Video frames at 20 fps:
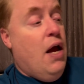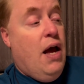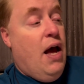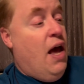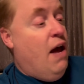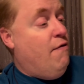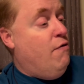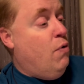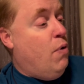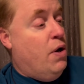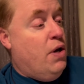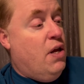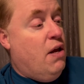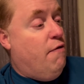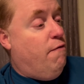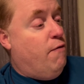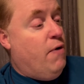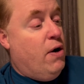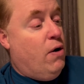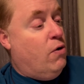I have no idea
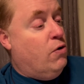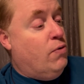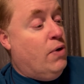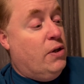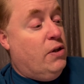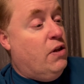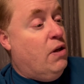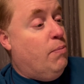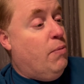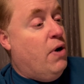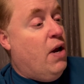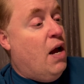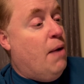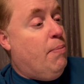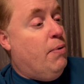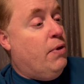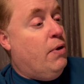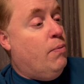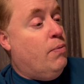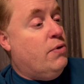if Franco directed them or not,
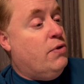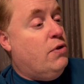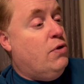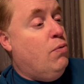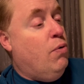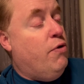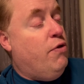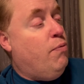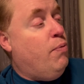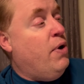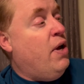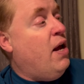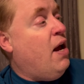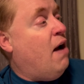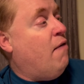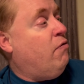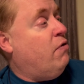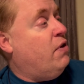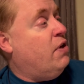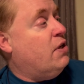but there was two or three
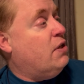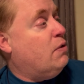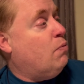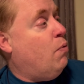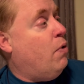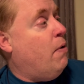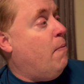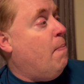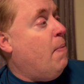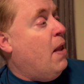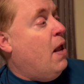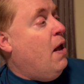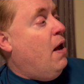after this one.